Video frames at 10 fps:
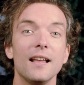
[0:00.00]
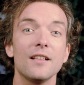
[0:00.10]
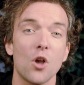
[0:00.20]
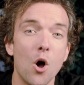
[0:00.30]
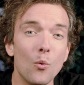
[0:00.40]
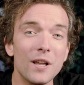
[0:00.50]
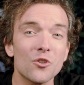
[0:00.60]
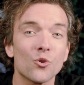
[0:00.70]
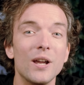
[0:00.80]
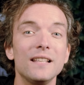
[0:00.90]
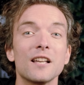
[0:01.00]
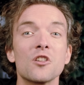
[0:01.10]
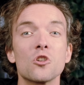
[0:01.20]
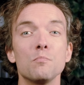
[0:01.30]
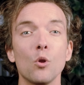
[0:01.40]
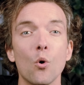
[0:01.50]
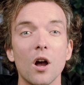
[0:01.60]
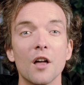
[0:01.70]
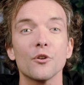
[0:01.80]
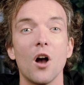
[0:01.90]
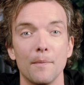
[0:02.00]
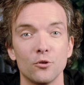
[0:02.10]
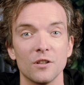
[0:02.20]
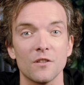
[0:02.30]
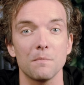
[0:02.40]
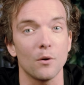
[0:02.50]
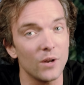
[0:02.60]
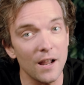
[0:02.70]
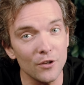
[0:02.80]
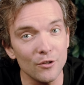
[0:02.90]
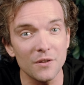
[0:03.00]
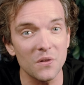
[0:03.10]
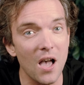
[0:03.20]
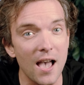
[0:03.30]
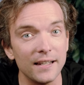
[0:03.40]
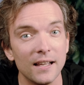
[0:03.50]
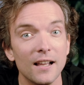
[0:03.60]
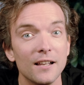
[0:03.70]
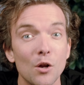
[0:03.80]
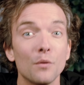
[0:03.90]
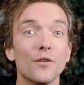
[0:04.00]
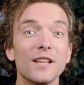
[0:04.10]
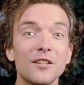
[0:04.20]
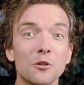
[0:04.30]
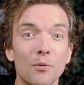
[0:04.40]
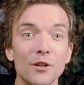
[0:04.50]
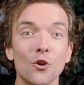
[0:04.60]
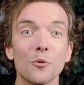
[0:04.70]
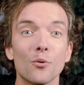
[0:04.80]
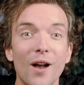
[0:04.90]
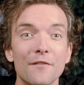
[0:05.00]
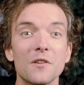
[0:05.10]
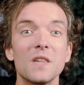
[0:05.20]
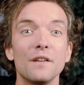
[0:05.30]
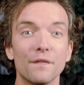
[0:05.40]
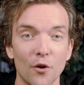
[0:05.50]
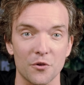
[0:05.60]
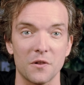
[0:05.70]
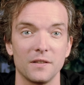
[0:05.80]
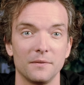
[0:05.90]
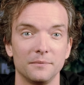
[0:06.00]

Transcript: It's always great to explore other options, but whatever you decide, don't forget to put your privacy first.